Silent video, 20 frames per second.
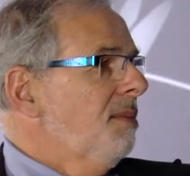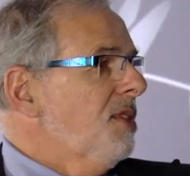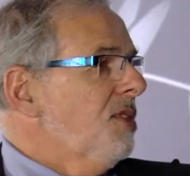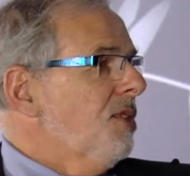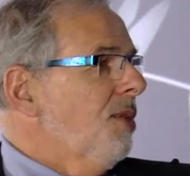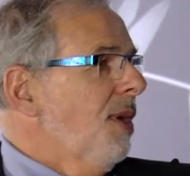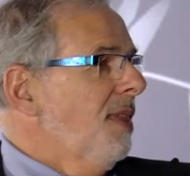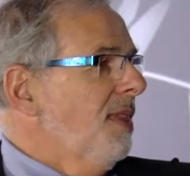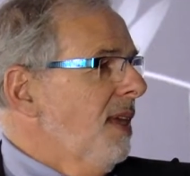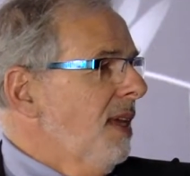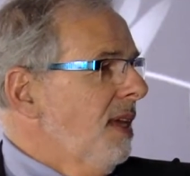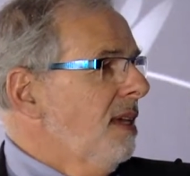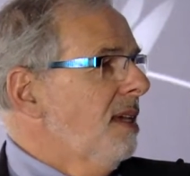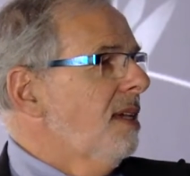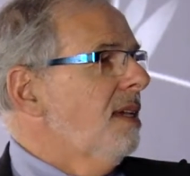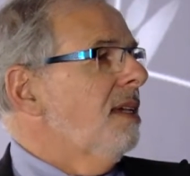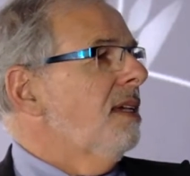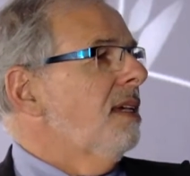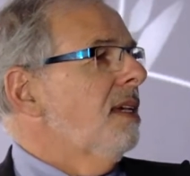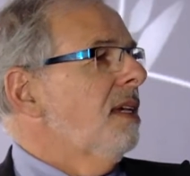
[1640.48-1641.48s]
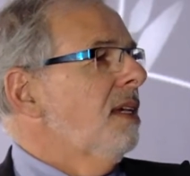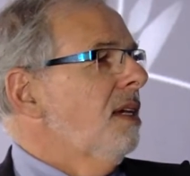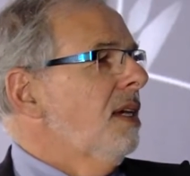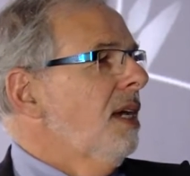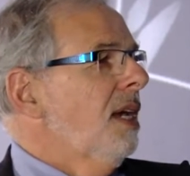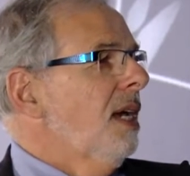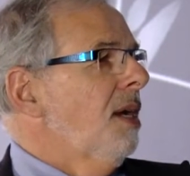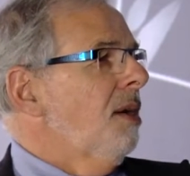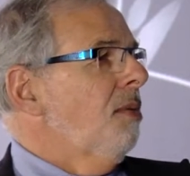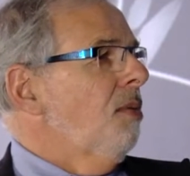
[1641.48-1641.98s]
So I think
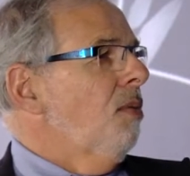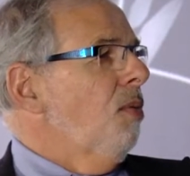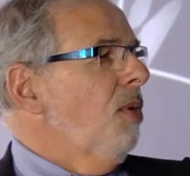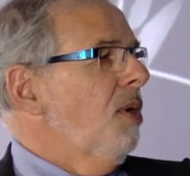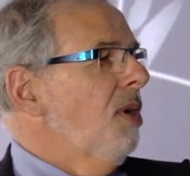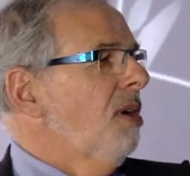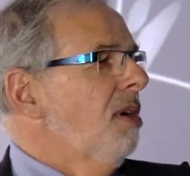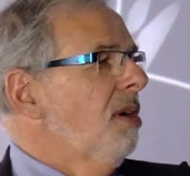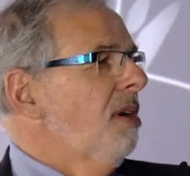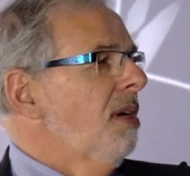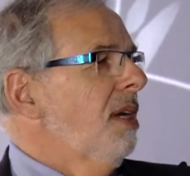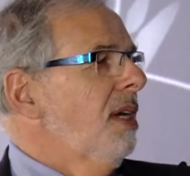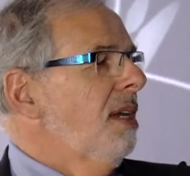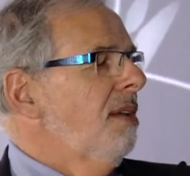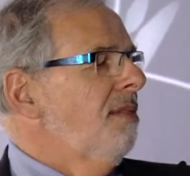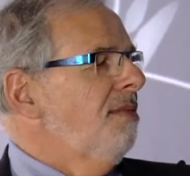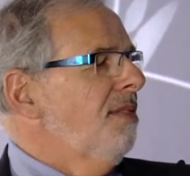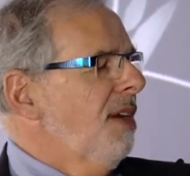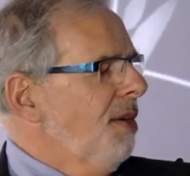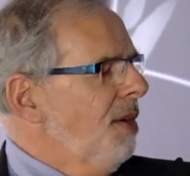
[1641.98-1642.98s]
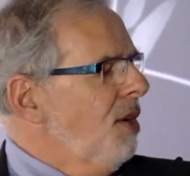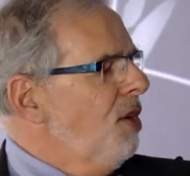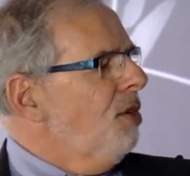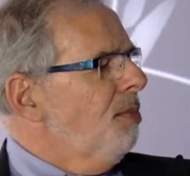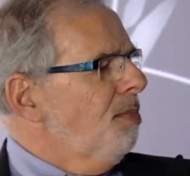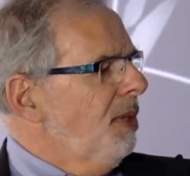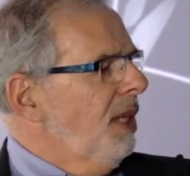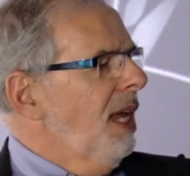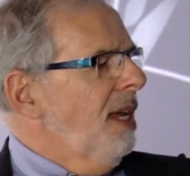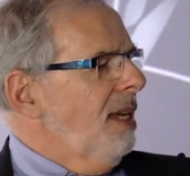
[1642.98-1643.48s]
we're in a very
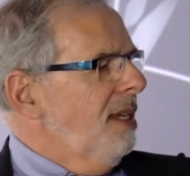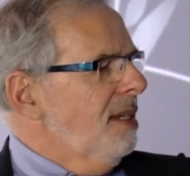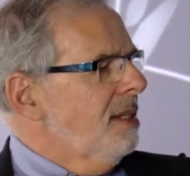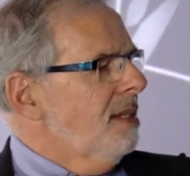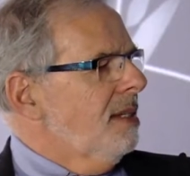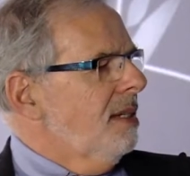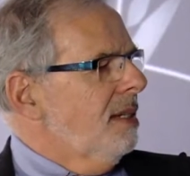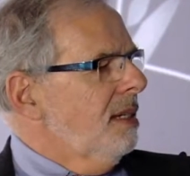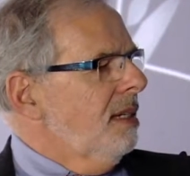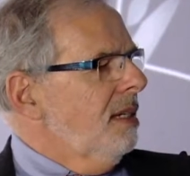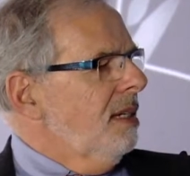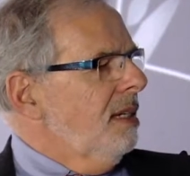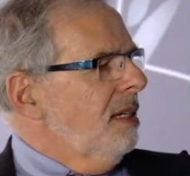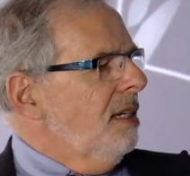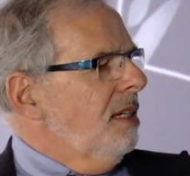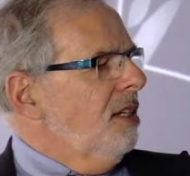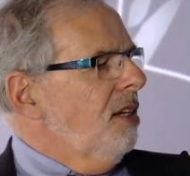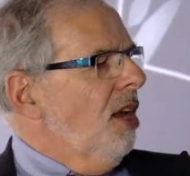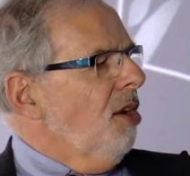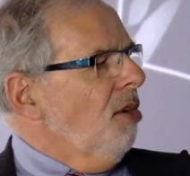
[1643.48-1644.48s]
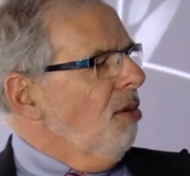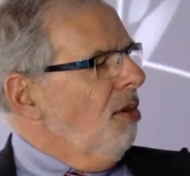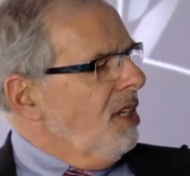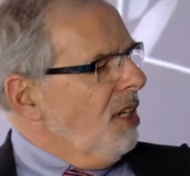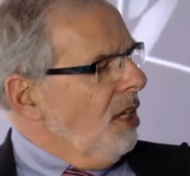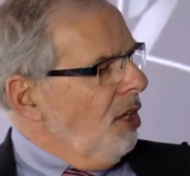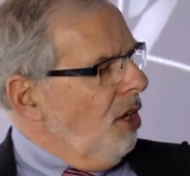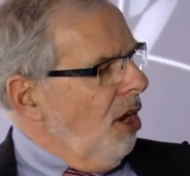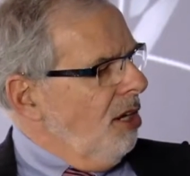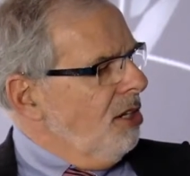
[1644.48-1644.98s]
good place, not only
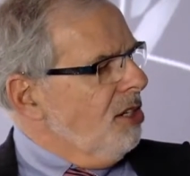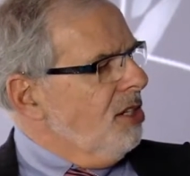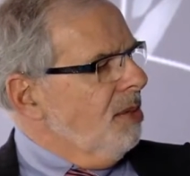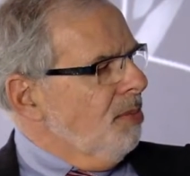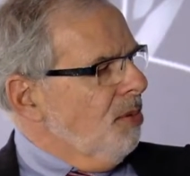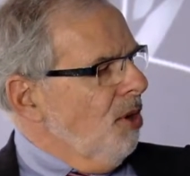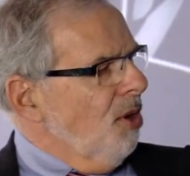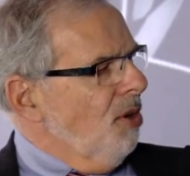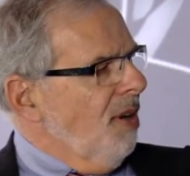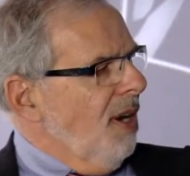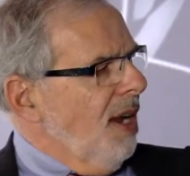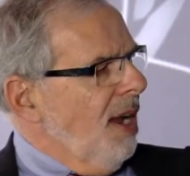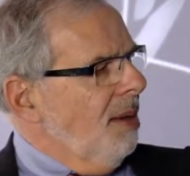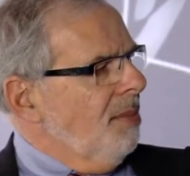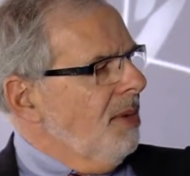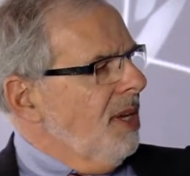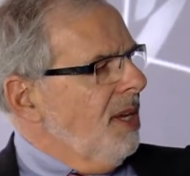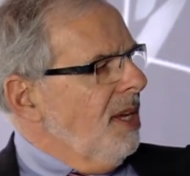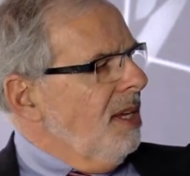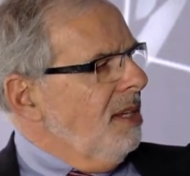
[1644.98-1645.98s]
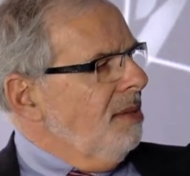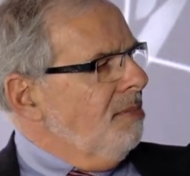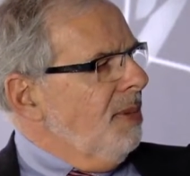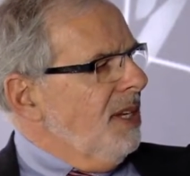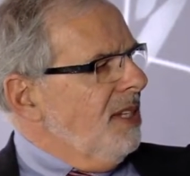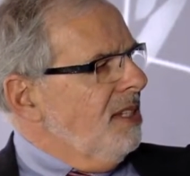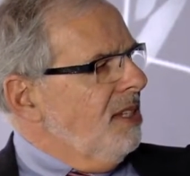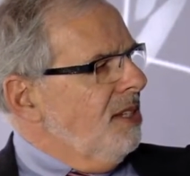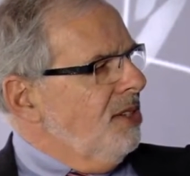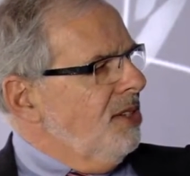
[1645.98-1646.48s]
to launch the program,
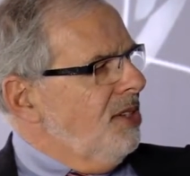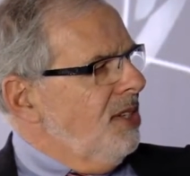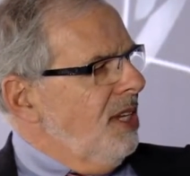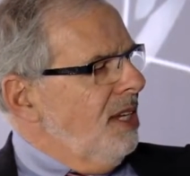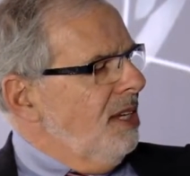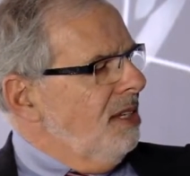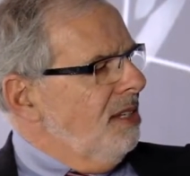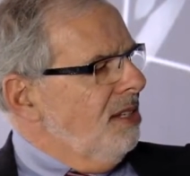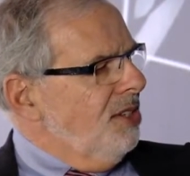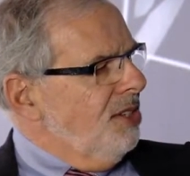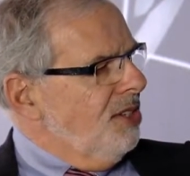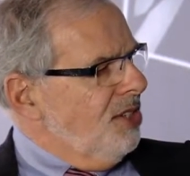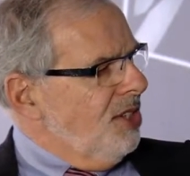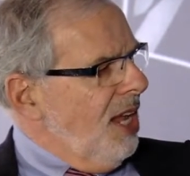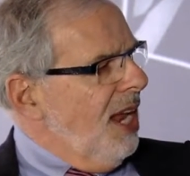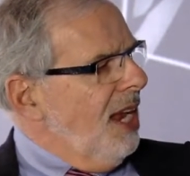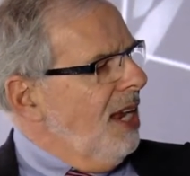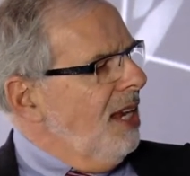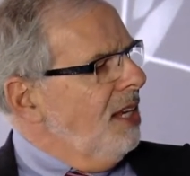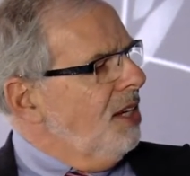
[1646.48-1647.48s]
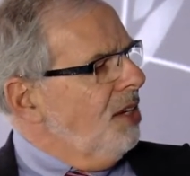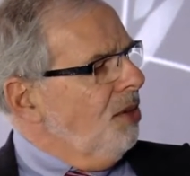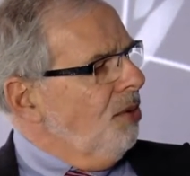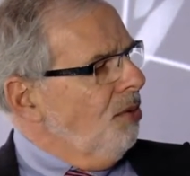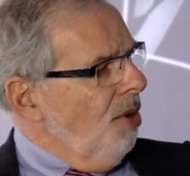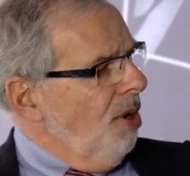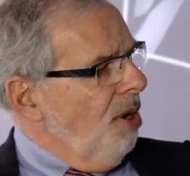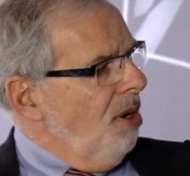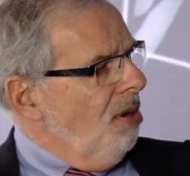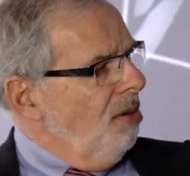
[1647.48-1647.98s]
but to see it sustained and
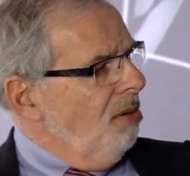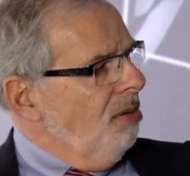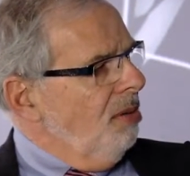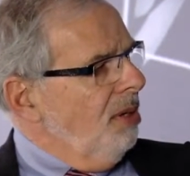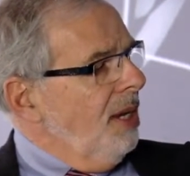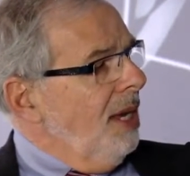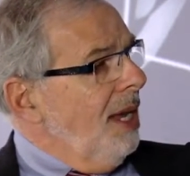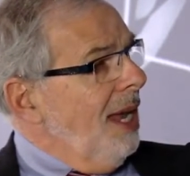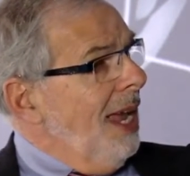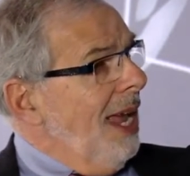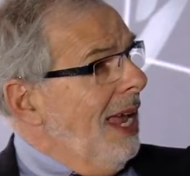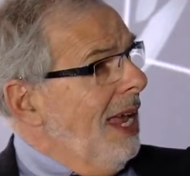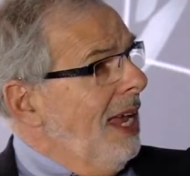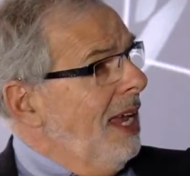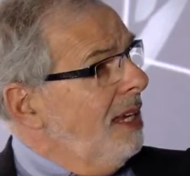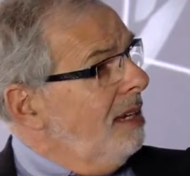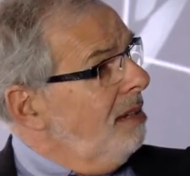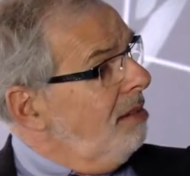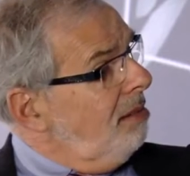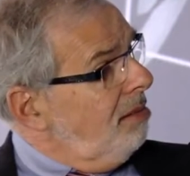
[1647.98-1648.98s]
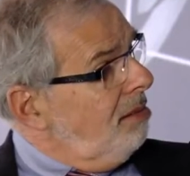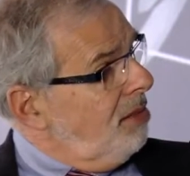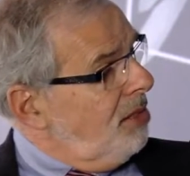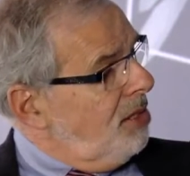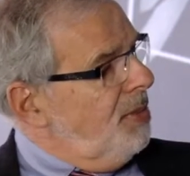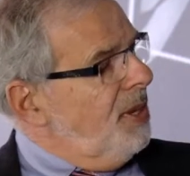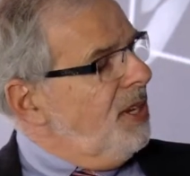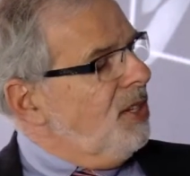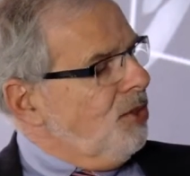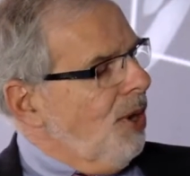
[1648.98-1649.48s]
grow and
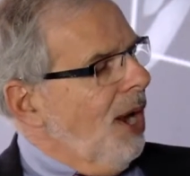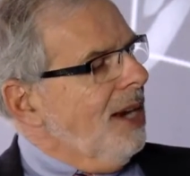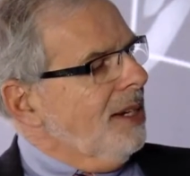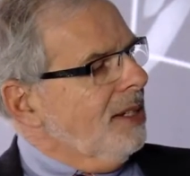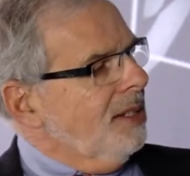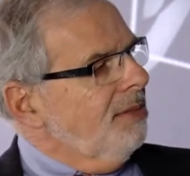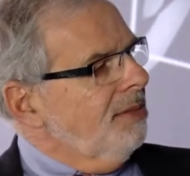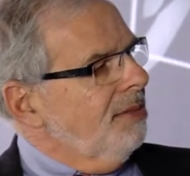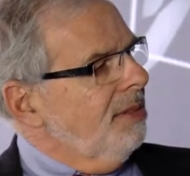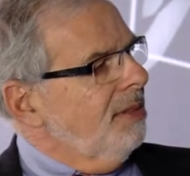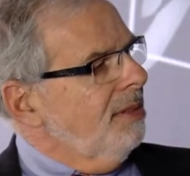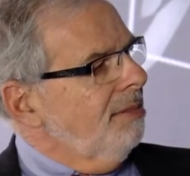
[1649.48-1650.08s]
to be attractive.